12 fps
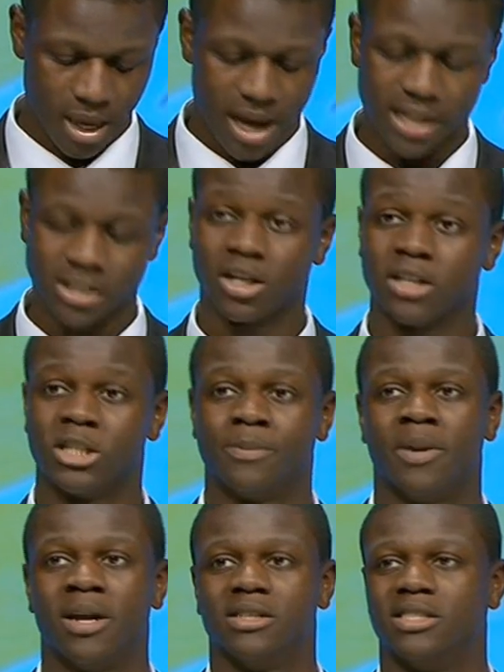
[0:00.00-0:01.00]
I started
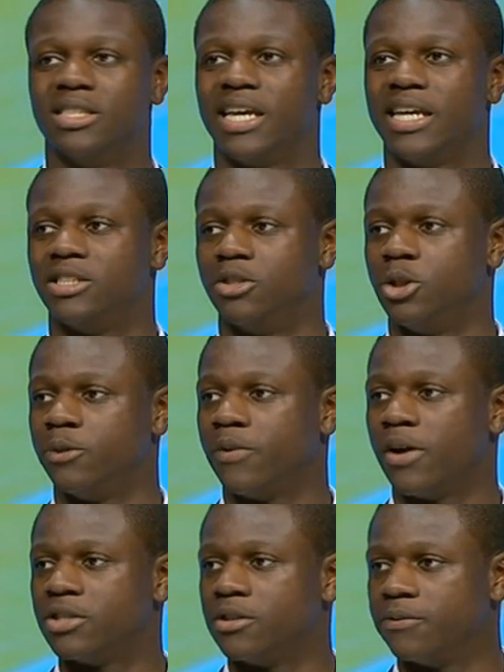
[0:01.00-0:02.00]
Burlington Danes in
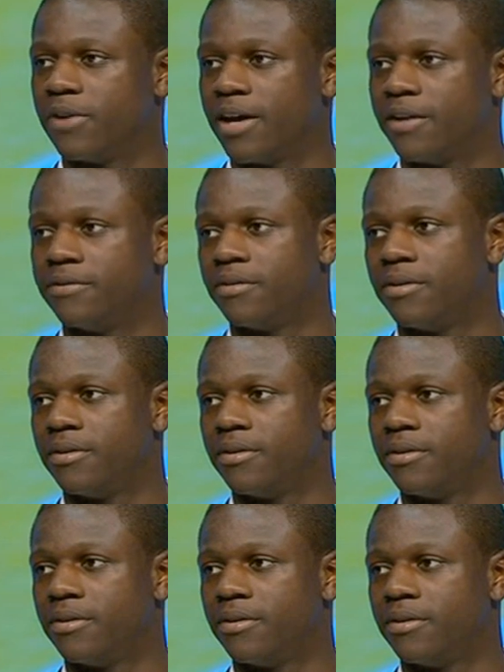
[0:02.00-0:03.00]
2005.
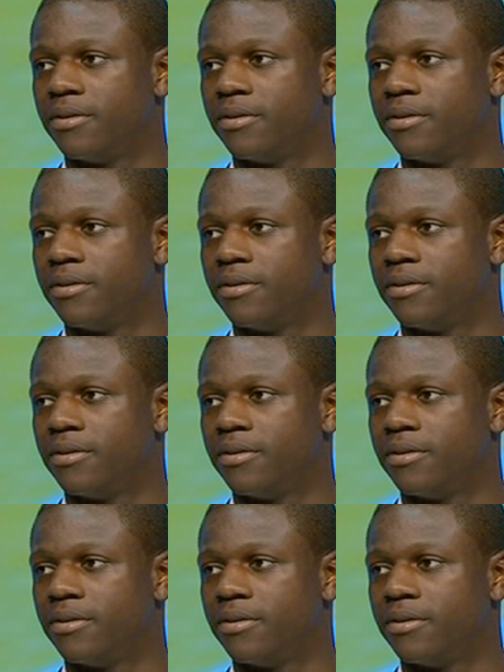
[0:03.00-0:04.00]
Back
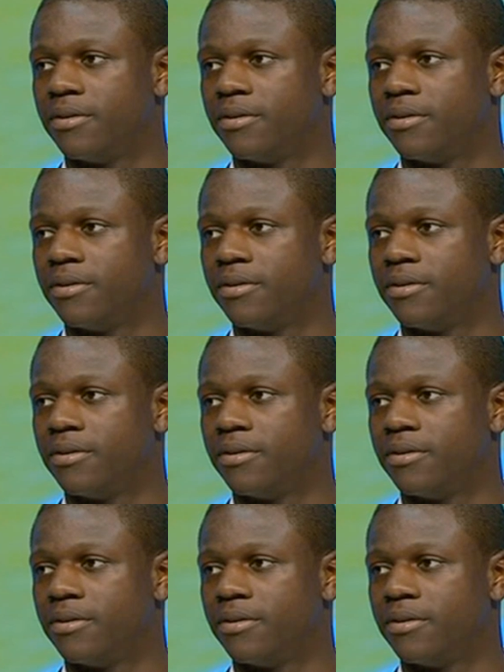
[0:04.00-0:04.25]
then, it was